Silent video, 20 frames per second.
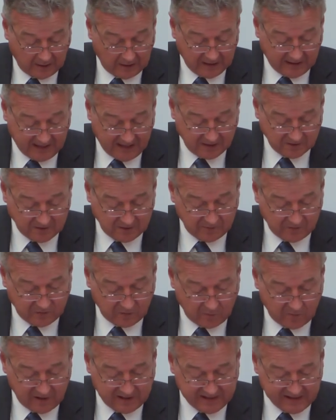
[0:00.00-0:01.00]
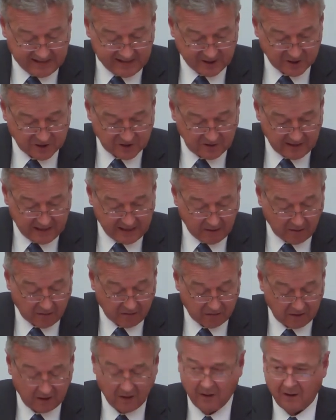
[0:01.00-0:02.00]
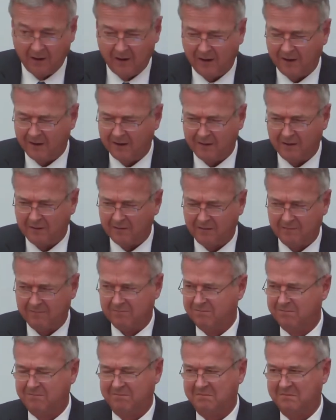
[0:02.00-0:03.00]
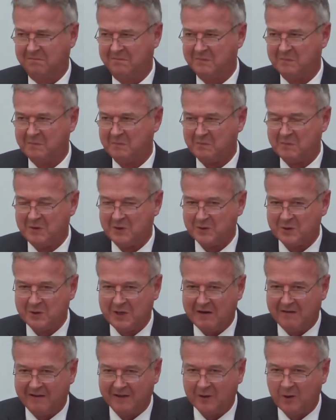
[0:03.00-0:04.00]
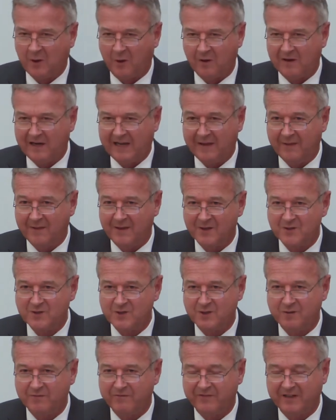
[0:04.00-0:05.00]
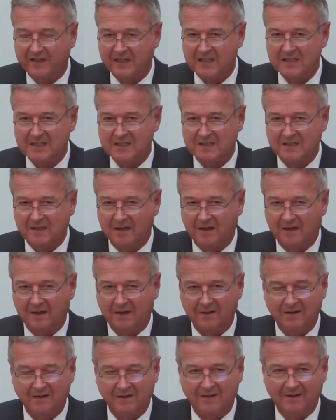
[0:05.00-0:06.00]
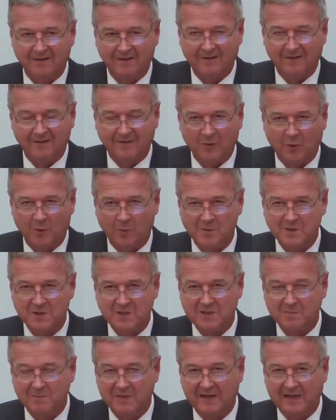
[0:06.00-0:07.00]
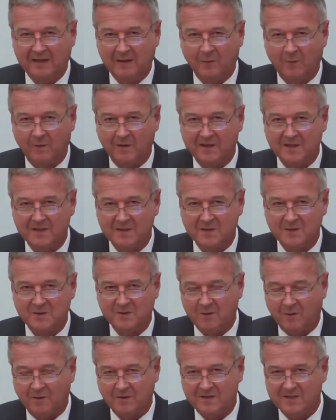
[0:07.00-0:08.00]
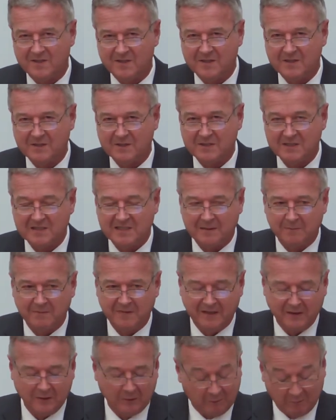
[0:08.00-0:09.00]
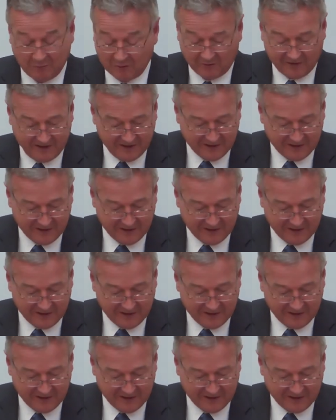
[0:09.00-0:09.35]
accounted for by the National Health. I'm not sure how I correlate those two figures. Almost as many lawyers as doctors, does that mean? I'm not